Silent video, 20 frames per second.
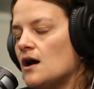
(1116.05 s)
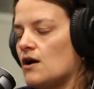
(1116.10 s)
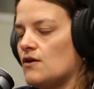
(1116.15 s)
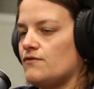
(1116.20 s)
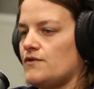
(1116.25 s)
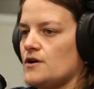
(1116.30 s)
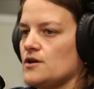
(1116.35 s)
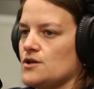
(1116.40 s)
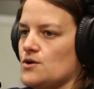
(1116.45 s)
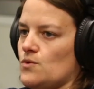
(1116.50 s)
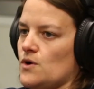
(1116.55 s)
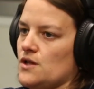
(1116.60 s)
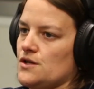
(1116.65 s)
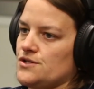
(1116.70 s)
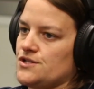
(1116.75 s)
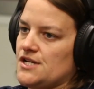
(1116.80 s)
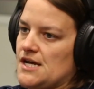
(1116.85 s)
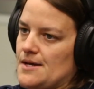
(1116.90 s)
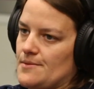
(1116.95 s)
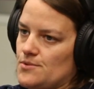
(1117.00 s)
are fairly well
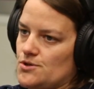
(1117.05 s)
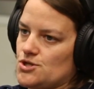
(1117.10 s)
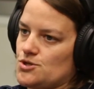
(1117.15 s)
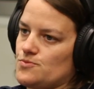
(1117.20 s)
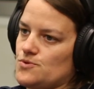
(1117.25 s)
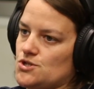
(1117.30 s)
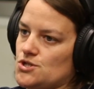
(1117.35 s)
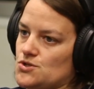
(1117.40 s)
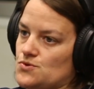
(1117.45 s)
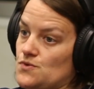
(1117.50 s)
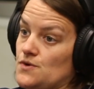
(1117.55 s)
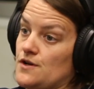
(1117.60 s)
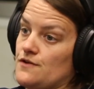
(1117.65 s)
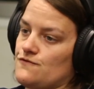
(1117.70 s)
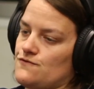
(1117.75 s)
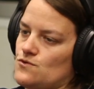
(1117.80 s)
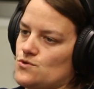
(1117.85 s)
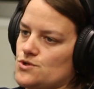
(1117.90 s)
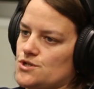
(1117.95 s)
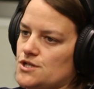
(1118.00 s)
established, but just
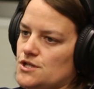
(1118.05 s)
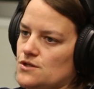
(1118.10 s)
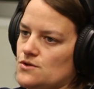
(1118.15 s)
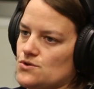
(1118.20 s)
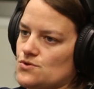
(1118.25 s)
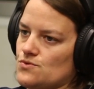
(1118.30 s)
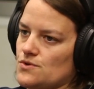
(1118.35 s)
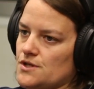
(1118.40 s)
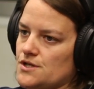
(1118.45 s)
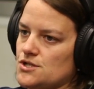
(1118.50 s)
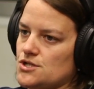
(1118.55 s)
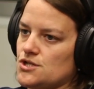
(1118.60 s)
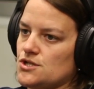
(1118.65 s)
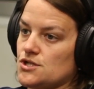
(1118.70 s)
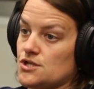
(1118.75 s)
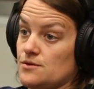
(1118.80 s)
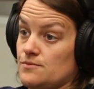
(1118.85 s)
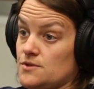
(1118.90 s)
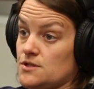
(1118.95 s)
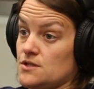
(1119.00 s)
reinforcing those
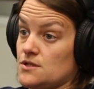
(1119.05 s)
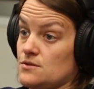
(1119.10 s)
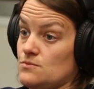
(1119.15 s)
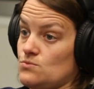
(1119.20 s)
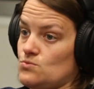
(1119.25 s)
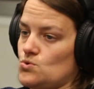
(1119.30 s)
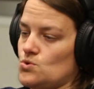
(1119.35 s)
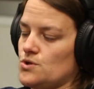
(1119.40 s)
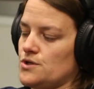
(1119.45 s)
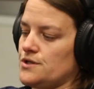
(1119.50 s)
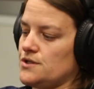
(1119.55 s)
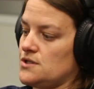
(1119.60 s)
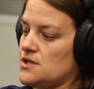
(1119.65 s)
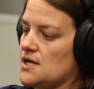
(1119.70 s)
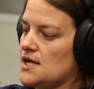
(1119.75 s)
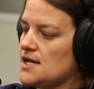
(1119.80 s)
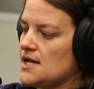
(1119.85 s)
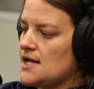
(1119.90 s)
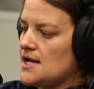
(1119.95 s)
relationships is important.